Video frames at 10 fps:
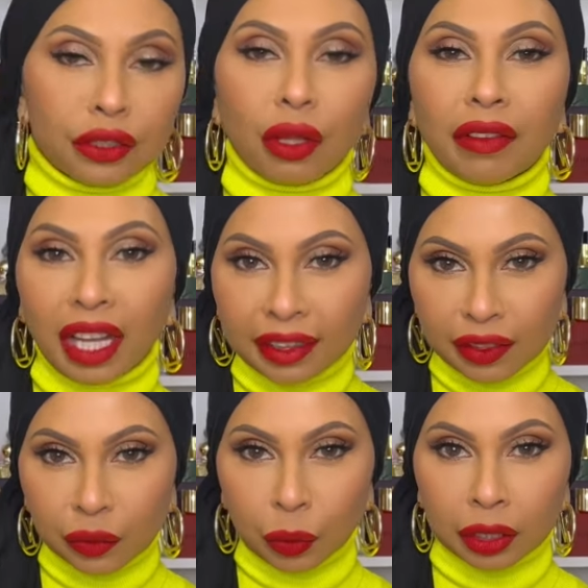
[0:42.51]
So I've had
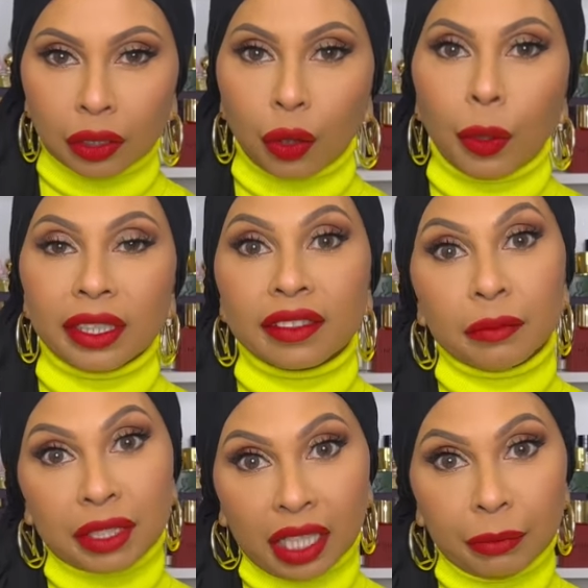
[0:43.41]
this one quite
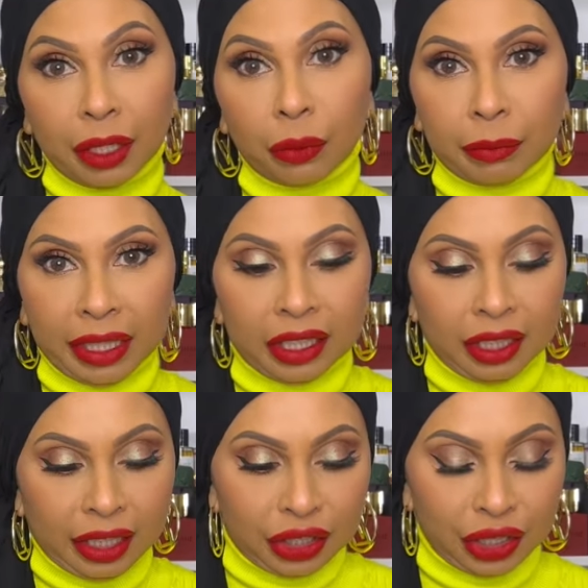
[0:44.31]
some time now in my
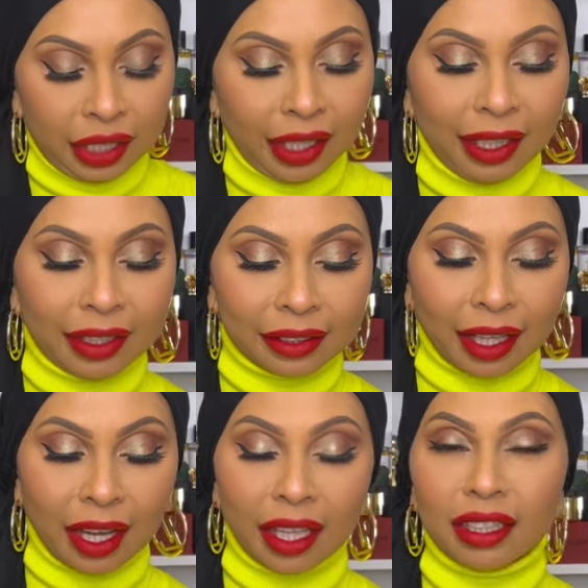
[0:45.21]
collection and
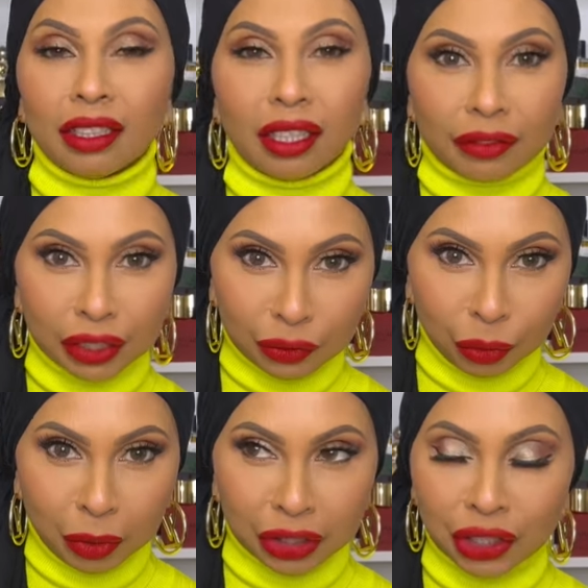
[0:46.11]
I love it so
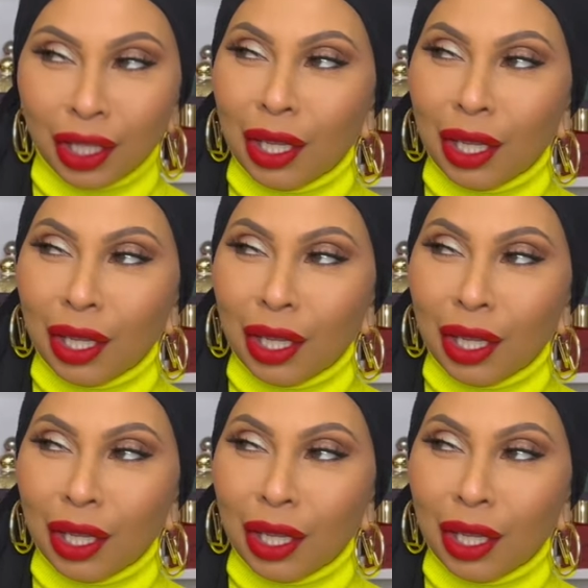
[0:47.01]
much,